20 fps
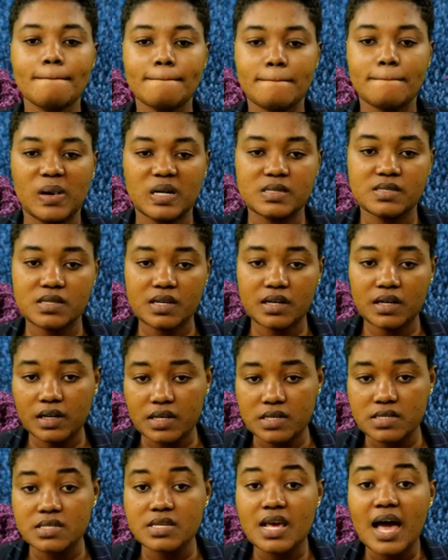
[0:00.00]

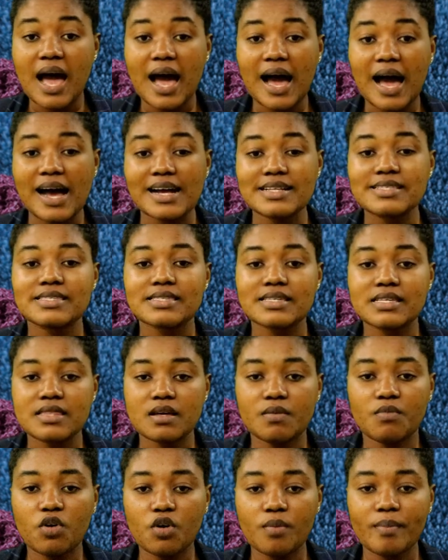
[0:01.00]
Marseilles. At
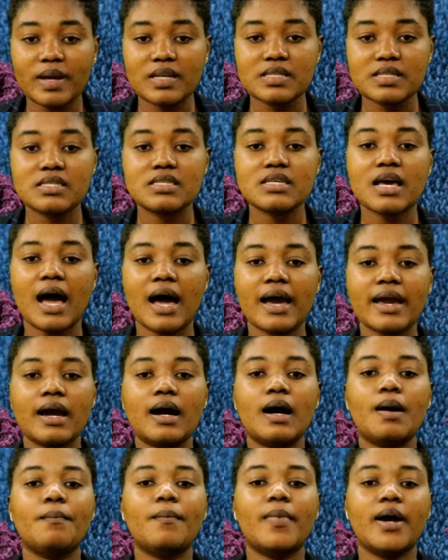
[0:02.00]
the moment, I
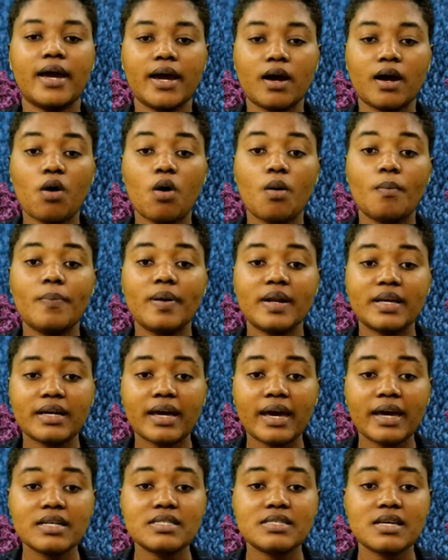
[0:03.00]
am a
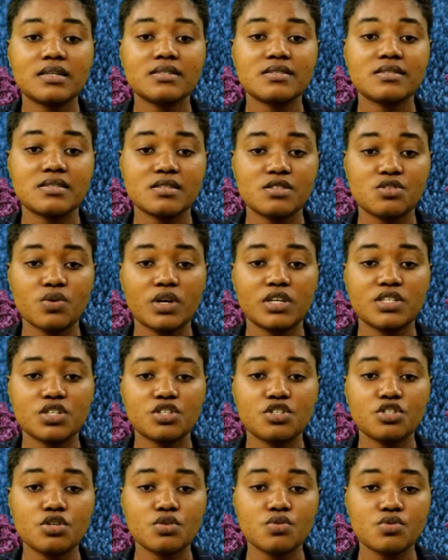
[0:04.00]
complicated
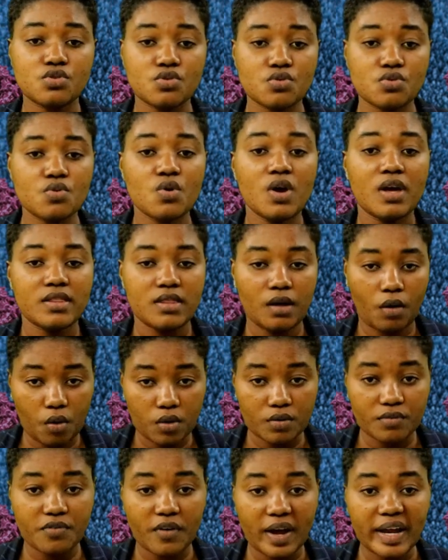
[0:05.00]
situation due to the
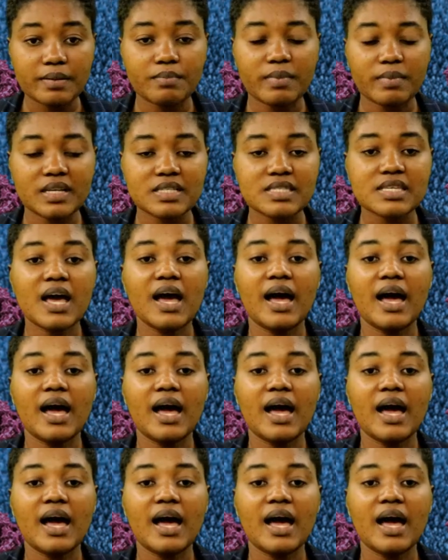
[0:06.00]
confinement.